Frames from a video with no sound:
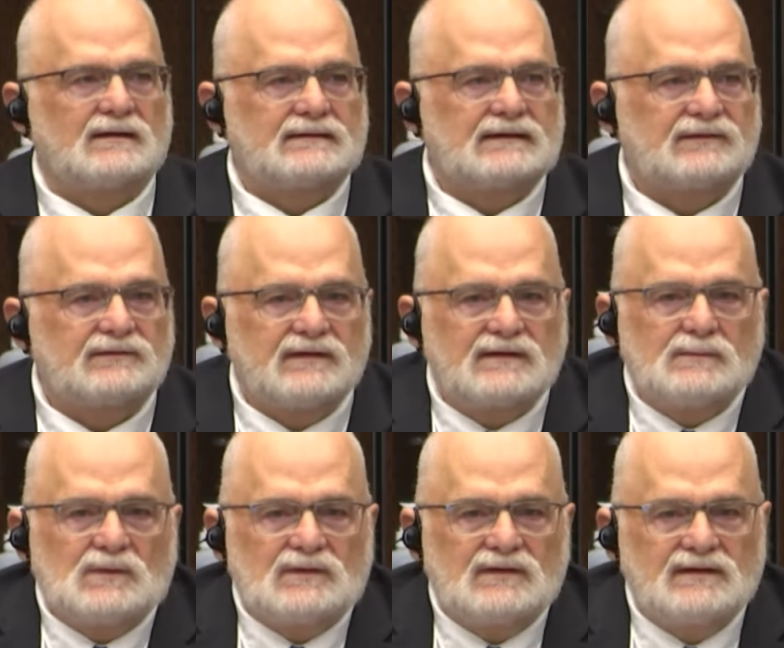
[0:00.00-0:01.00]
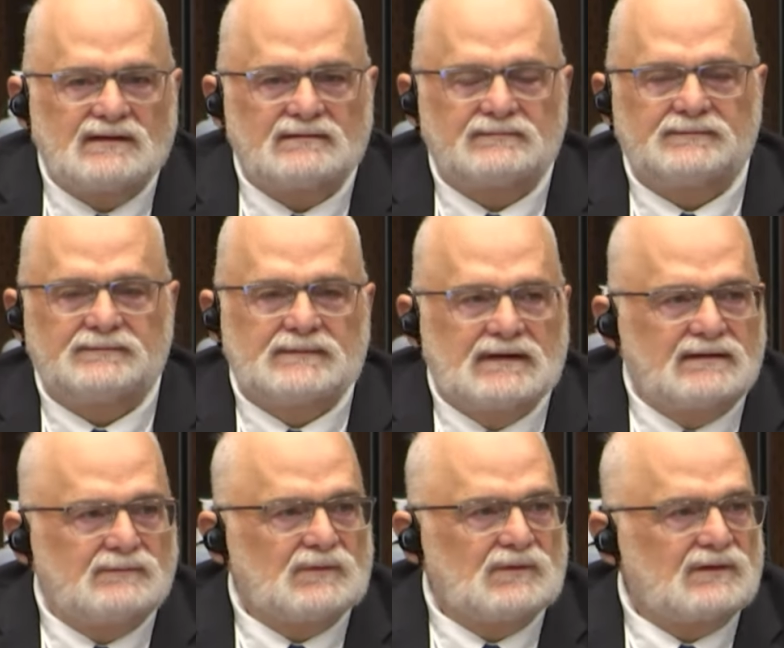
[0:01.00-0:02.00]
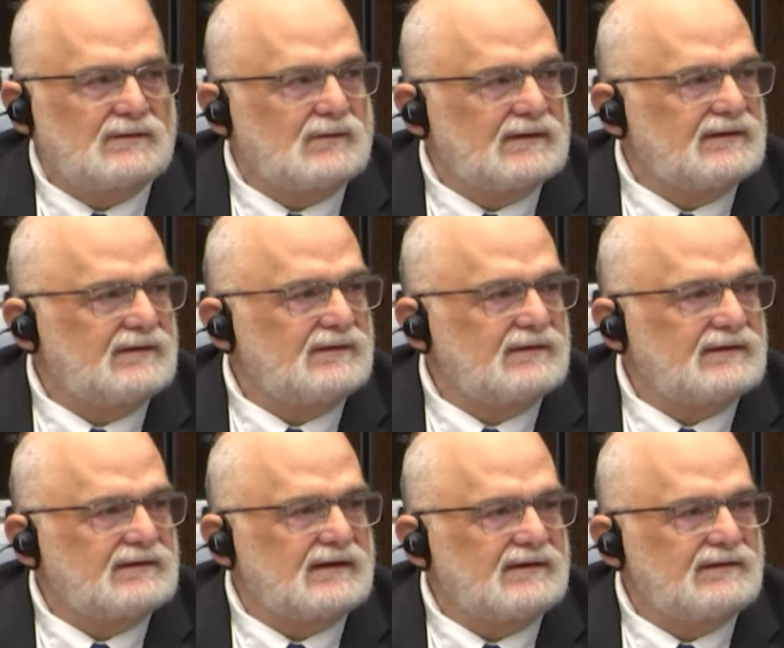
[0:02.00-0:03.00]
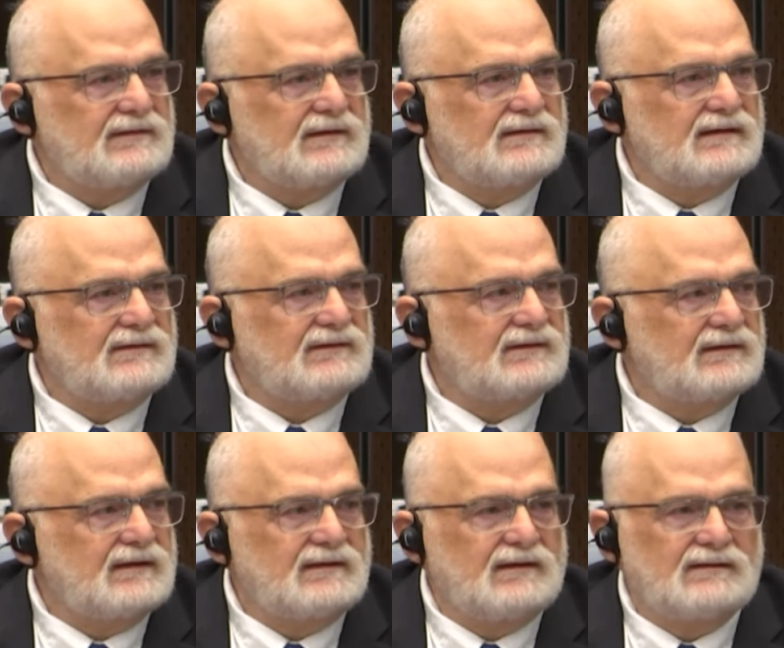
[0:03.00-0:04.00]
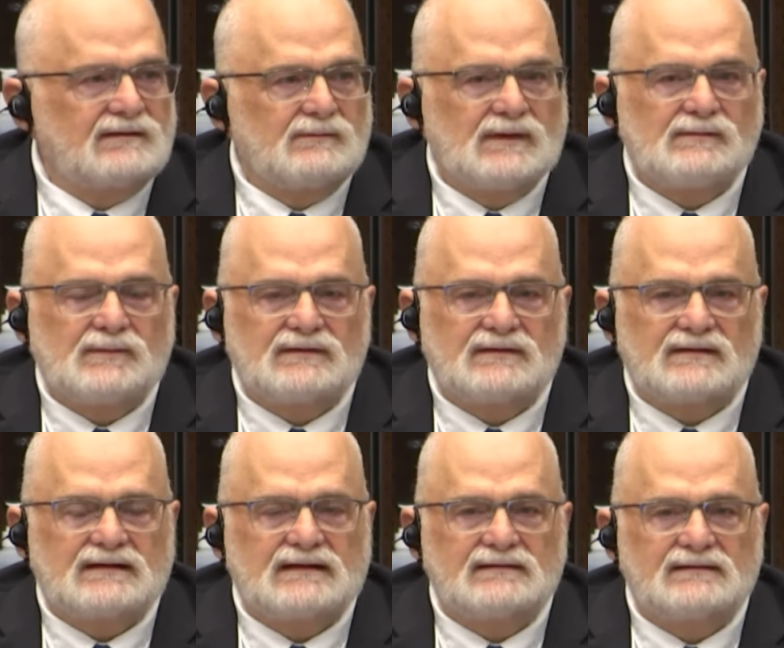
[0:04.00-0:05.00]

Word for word: Uh, is there any more, uh, any more questions or discussion on this, uh, on the amendment,